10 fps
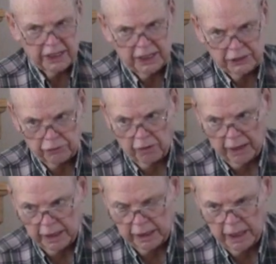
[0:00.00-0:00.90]
I not drink?
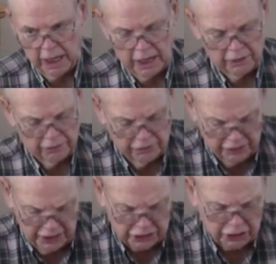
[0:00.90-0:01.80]
Right.
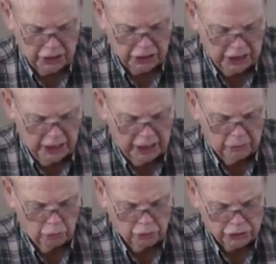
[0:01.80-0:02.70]
This,
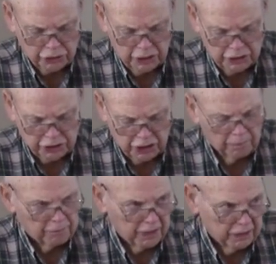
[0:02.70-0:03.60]
again, was
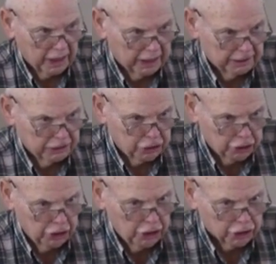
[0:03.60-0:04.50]
something that
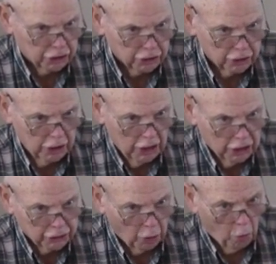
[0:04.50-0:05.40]
Jesus
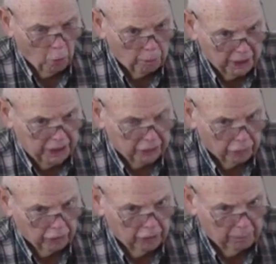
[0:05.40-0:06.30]
told
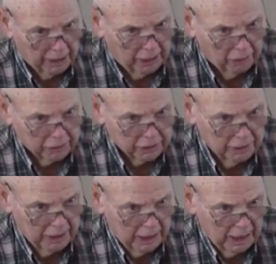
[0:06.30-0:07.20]
Peter about
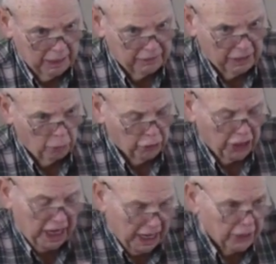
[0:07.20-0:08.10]
that
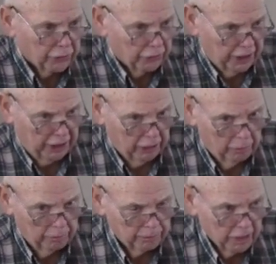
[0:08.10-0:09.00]
would hinder
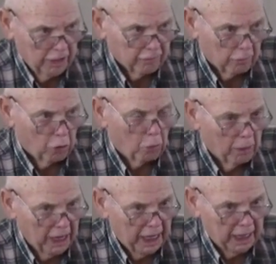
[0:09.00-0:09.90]
him from
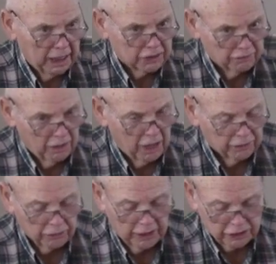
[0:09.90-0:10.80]
obeying his
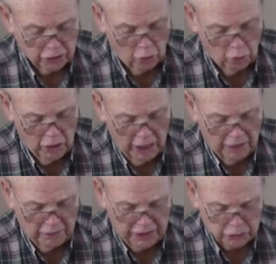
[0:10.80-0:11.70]
Father. And so
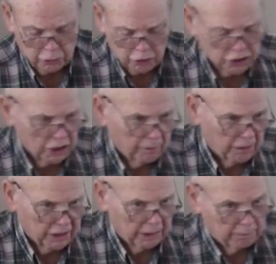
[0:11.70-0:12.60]
this was
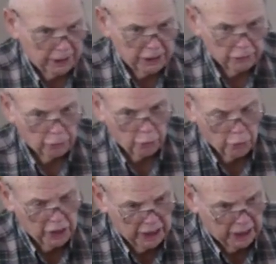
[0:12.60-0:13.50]
something that Peter
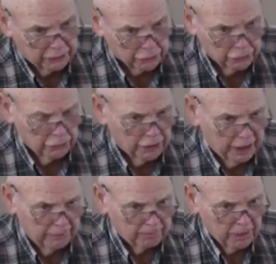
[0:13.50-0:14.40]
really and
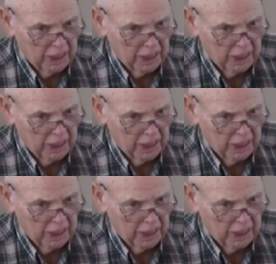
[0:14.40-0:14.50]
truly